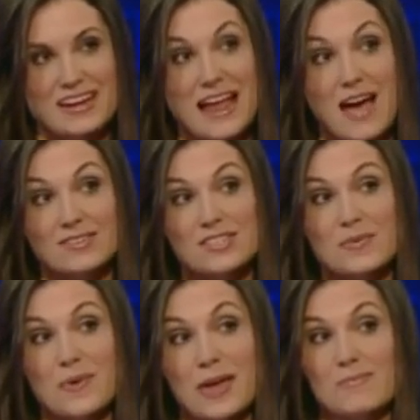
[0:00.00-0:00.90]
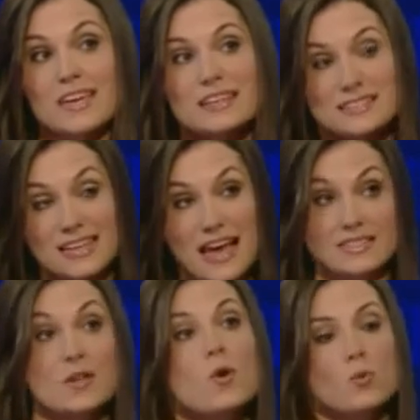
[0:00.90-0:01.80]
It out to be. Because,
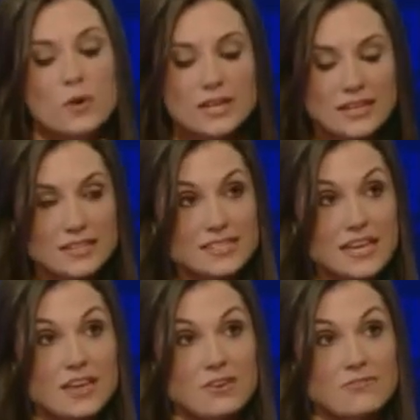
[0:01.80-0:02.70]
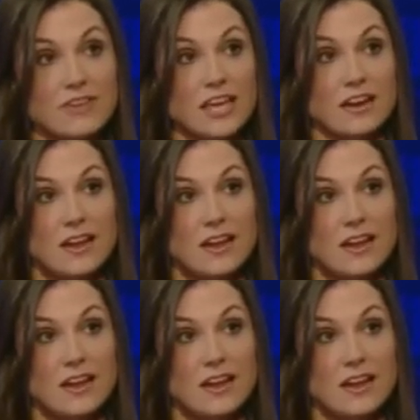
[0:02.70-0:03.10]
yes, we needed to intervene.